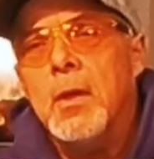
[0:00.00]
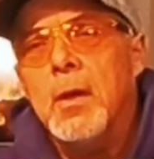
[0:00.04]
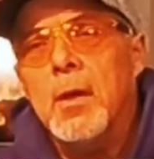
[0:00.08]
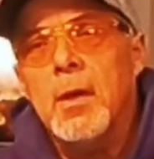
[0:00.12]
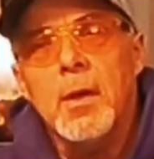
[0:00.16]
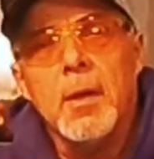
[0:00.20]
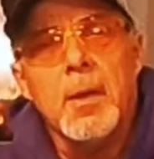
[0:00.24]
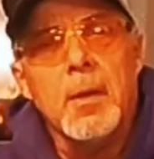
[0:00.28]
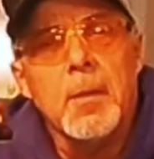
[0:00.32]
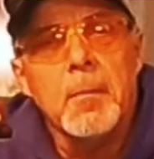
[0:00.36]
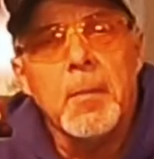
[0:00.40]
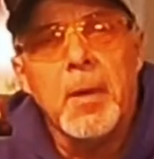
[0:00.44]

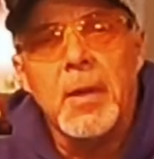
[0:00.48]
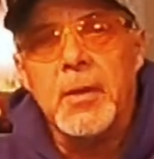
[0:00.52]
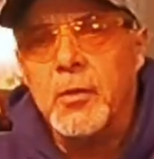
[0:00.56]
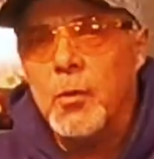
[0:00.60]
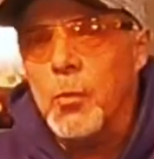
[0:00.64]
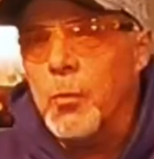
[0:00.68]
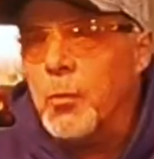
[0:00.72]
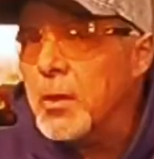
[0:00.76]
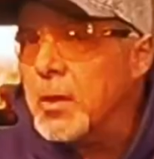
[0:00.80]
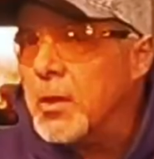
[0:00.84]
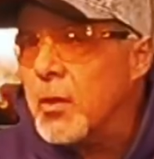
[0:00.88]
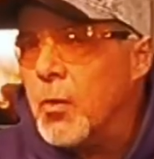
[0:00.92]
I
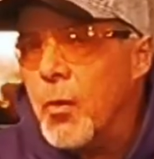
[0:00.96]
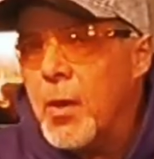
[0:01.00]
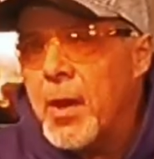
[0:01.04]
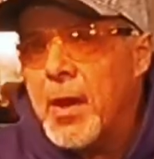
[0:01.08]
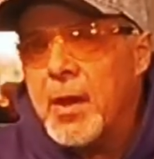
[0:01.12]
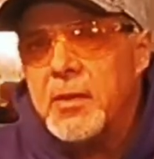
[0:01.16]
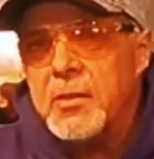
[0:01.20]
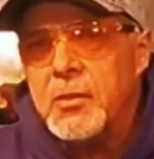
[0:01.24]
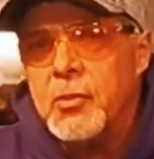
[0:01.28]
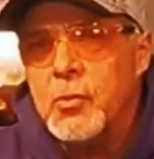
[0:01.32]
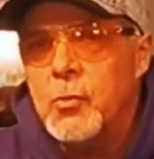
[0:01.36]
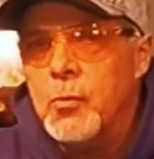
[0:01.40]
don't want to go
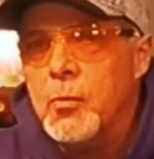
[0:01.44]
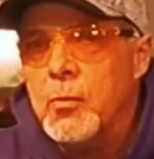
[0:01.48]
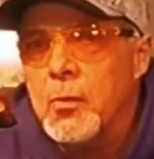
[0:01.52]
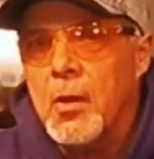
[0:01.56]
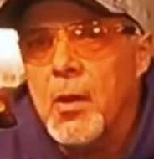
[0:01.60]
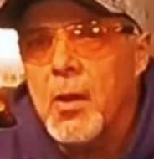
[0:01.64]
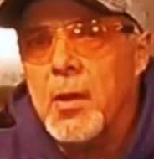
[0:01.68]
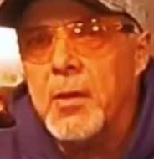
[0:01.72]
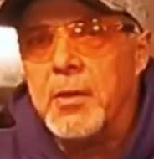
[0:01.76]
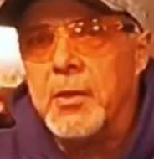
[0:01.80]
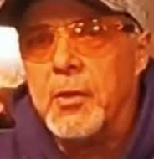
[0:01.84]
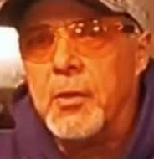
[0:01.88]
on too
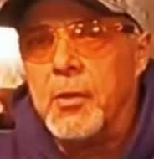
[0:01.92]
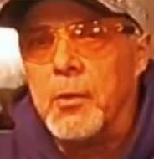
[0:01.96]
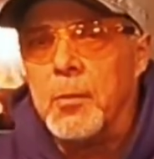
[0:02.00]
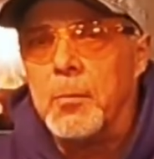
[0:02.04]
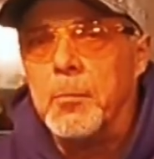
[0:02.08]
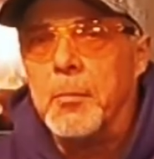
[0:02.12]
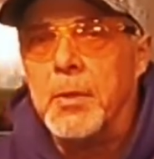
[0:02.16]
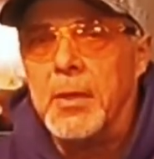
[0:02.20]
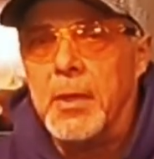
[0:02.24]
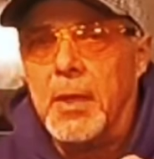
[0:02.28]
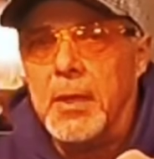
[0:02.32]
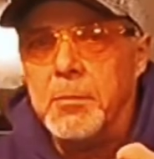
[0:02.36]
long here,
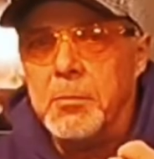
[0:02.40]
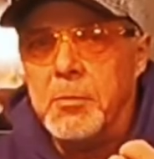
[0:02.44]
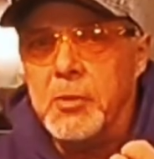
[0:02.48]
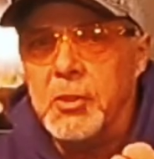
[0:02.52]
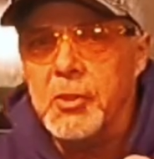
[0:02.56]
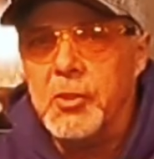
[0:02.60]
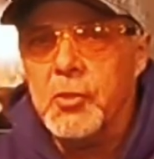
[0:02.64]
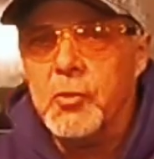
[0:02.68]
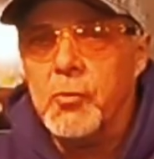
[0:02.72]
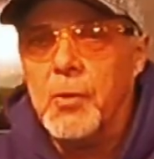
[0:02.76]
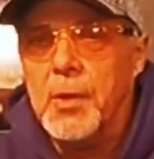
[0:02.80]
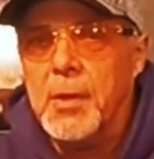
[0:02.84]
but I'm
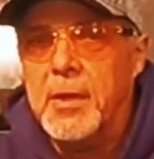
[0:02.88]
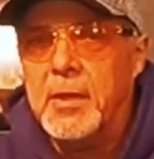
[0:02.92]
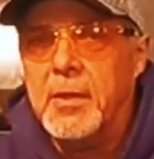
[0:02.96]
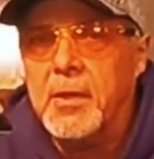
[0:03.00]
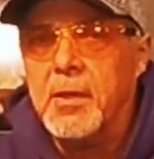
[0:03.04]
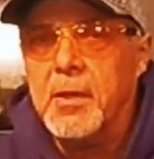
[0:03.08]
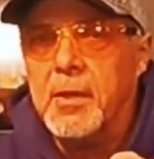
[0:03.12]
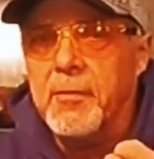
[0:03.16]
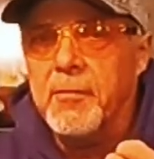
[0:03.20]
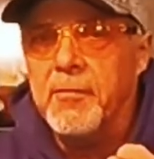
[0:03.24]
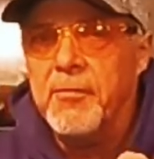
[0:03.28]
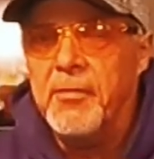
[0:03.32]
just trying to
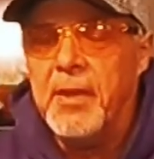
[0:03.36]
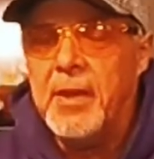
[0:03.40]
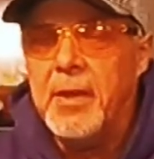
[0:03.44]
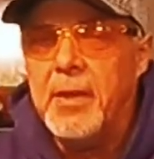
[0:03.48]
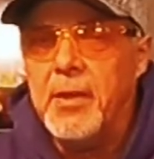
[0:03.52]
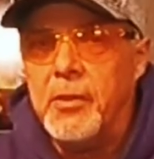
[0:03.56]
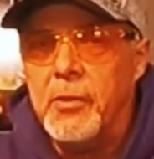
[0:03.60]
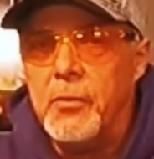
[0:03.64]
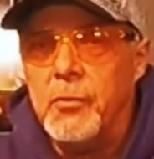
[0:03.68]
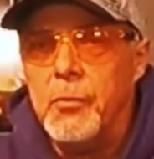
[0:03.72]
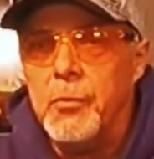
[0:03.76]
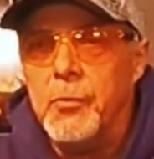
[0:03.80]
convey
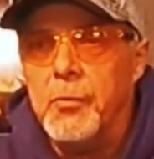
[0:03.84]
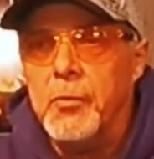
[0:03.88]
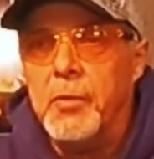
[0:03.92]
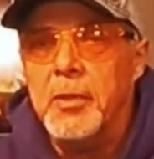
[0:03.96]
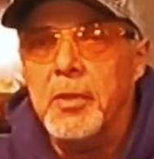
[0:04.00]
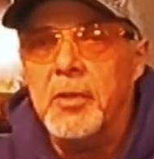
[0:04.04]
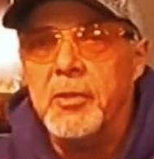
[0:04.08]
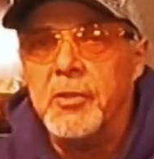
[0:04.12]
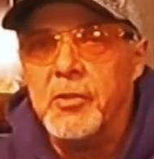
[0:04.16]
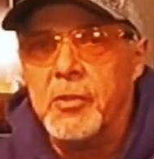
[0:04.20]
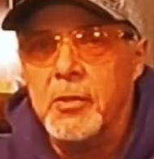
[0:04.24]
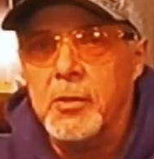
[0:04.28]
to you that
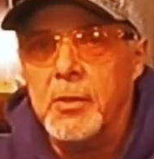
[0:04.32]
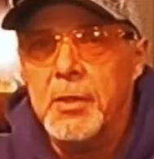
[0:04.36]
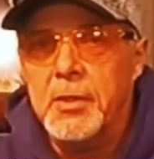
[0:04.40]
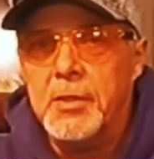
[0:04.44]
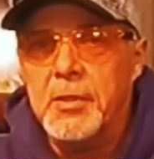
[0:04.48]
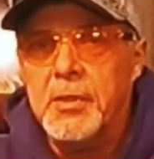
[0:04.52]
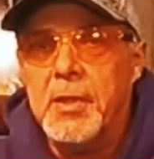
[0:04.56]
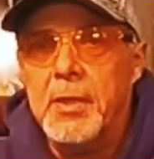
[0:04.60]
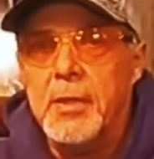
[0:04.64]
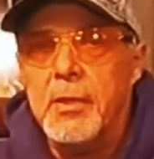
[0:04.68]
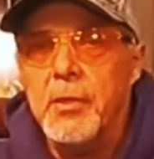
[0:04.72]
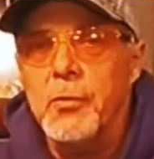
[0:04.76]
it's going to
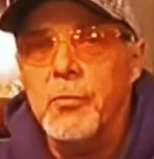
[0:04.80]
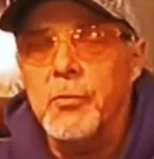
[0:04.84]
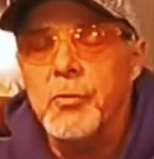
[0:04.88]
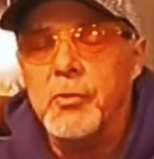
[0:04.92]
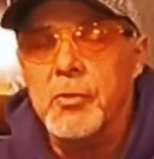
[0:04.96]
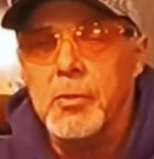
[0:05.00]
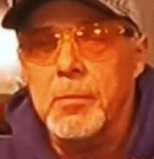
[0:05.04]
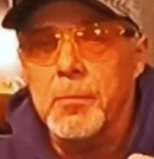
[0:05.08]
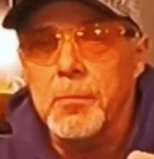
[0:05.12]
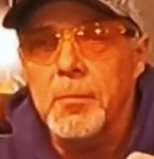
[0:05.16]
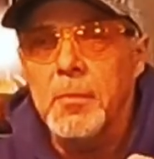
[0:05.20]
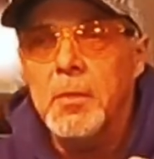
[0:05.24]
take you
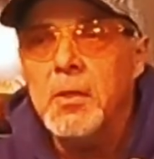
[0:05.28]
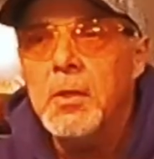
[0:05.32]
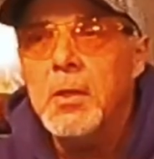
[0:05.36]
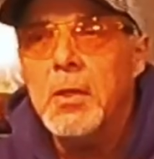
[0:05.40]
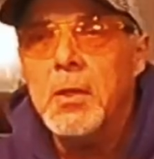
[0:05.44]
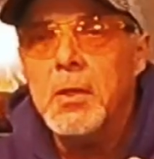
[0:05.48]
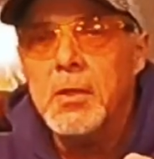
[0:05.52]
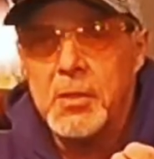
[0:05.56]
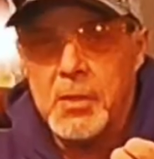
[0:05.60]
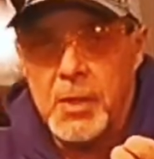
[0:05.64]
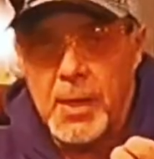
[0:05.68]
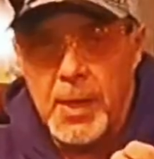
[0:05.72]
some
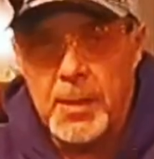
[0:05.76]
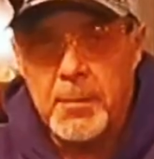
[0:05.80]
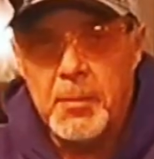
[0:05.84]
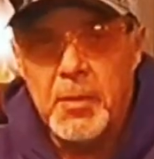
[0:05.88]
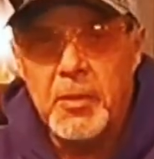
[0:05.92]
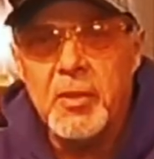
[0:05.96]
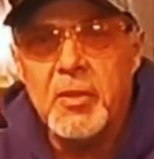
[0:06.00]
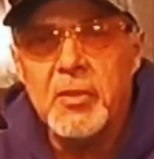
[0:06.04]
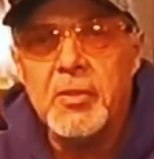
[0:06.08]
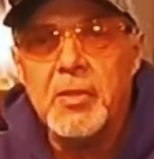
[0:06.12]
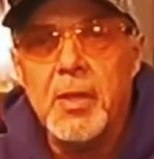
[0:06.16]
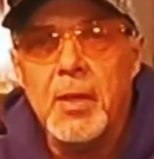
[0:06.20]
time
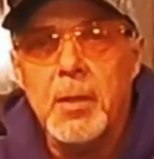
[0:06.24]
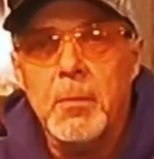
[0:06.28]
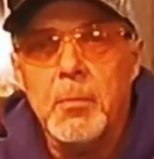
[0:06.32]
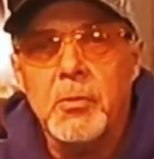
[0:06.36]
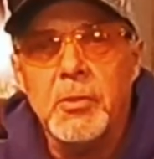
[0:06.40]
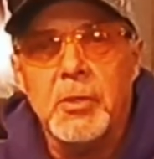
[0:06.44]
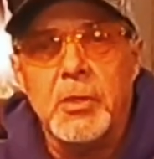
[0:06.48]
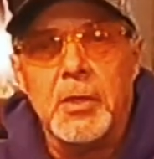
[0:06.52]
on the table.